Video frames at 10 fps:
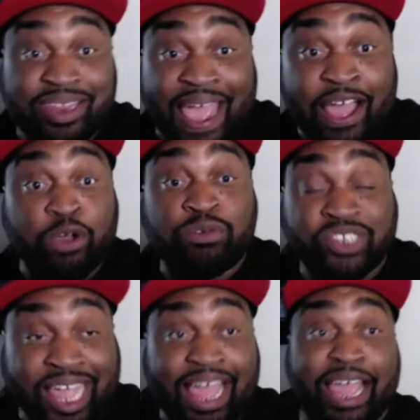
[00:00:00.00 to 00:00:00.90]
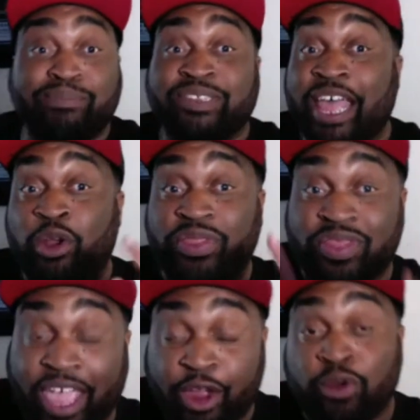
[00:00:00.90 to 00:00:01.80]
down times that are
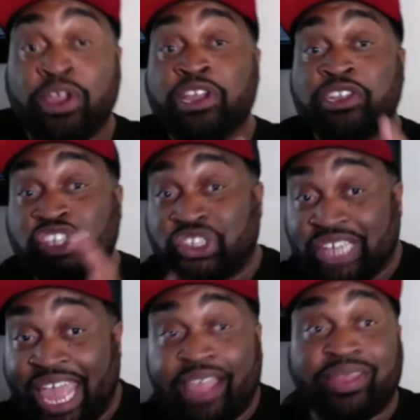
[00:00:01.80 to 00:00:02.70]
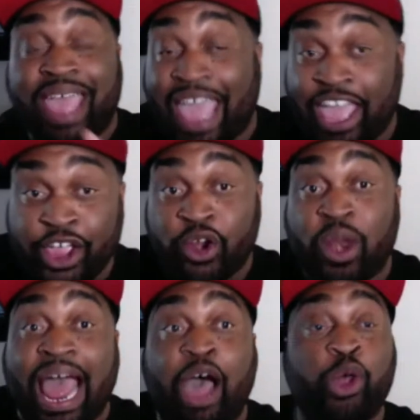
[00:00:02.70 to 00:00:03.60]
there to take the air
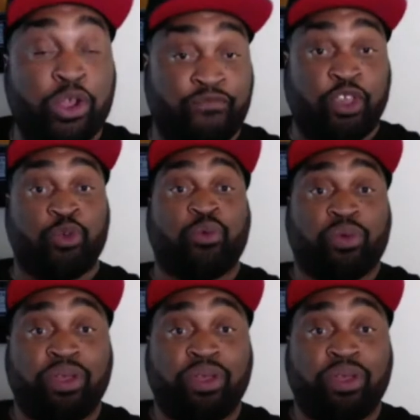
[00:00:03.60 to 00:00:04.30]
out of you.